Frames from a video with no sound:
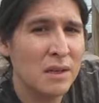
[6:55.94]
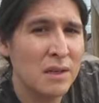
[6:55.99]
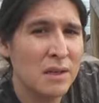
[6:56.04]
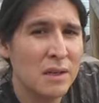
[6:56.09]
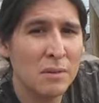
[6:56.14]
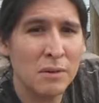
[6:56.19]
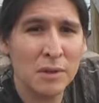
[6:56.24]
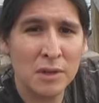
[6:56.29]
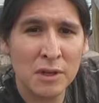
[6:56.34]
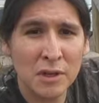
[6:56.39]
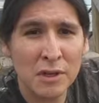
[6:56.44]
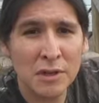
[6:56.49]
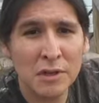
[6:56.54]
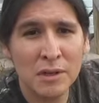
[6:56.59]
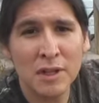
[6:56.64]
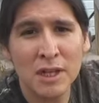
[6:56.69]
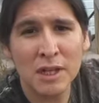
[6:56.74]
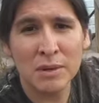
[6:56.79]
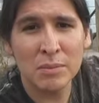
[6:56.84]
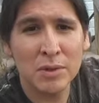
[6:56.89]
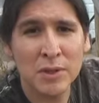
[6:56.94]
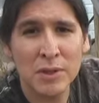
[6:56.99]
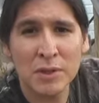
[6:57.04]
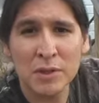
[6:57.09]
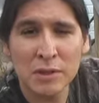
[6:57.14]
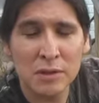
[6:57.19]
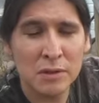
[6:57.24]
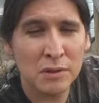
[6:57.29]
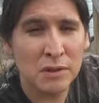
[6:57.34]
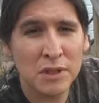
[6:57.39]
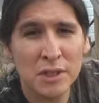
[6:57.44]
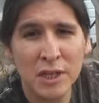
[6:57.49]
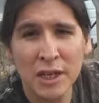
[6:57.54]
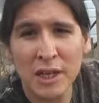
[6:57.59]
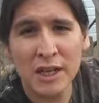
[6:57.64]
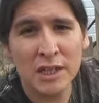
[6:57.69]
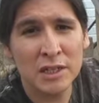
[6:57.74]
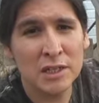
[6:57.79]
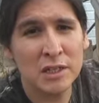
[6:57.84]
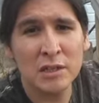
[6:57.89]
with all their like pseudo
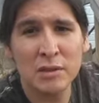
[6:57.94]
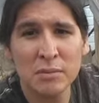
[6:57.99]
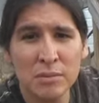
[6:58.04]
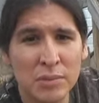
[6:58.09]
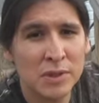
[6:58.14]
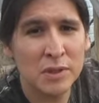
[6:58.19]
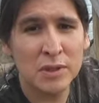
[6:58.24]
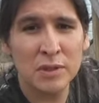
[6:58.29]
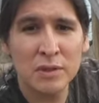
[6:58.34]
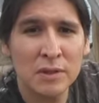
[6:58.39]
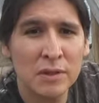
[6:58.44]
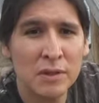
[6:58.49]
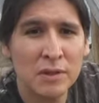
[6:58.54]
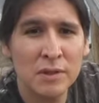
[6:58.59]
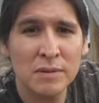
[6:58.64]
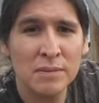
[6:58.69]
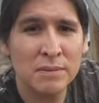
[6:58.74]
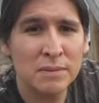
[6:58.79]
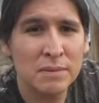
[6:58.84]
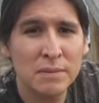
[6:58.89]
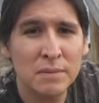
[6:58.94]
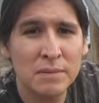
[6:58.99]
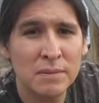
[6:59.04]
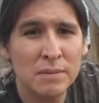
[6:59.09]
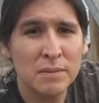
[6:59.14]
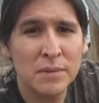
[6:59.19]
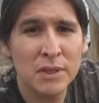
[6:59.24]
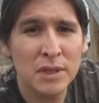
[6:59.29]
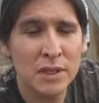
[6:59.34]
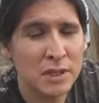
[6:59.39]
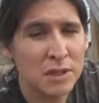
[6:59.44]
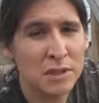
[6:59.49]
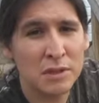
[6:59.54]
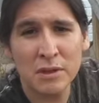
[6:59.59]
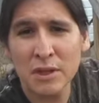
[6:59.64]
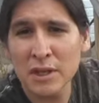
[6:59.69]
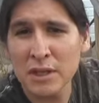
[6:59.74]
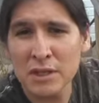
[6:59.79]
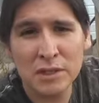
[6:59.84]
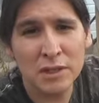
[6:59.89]
science and pseudo
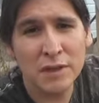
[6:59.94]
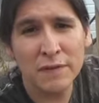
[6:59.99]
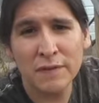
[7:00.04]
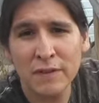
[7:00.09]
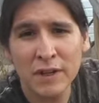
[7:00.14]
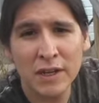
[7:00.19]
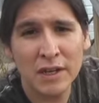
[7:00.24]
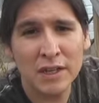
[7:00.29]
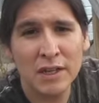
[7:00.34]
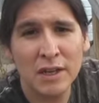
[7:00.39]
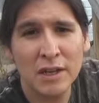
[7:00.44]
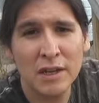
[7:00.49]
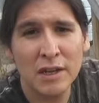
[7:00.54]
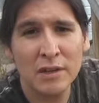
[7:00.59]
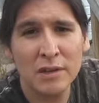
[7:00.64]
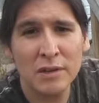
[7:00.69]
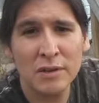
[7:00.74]
history and stuff like that.